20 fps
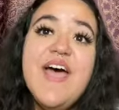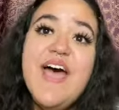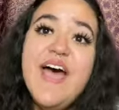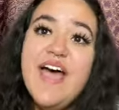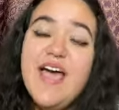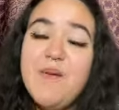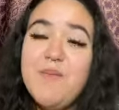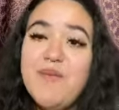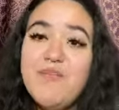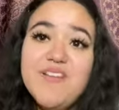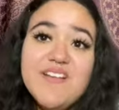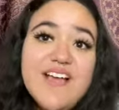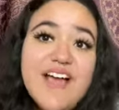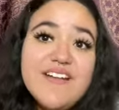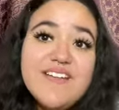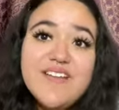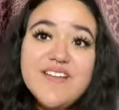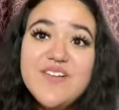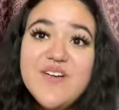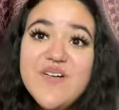If you liked
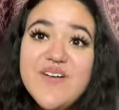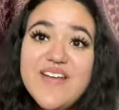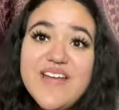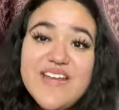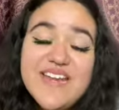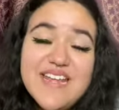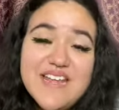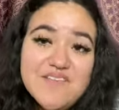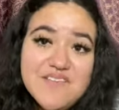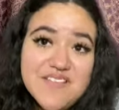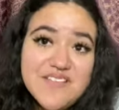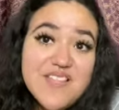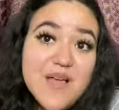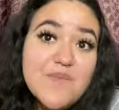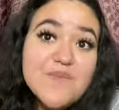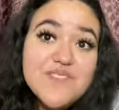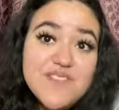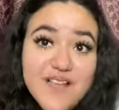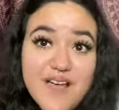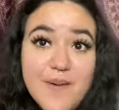it, go ahead and give it a
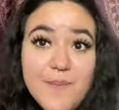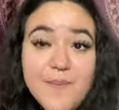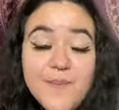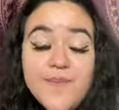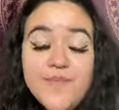thumbs up.